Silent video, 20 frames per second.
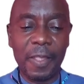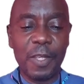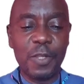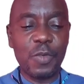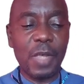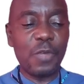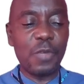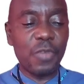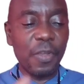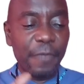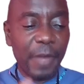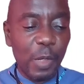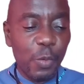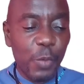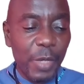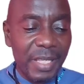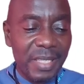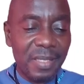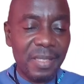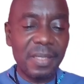so as to
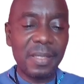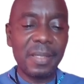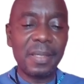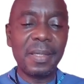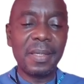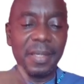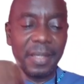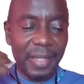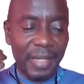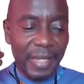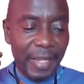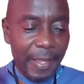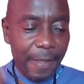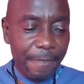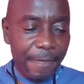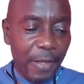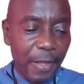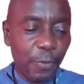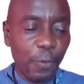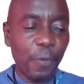evaluate the
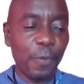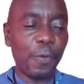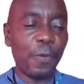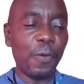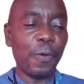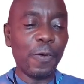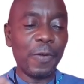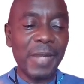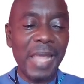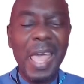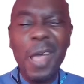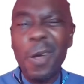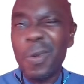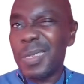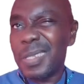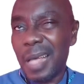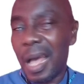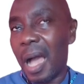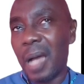effect on health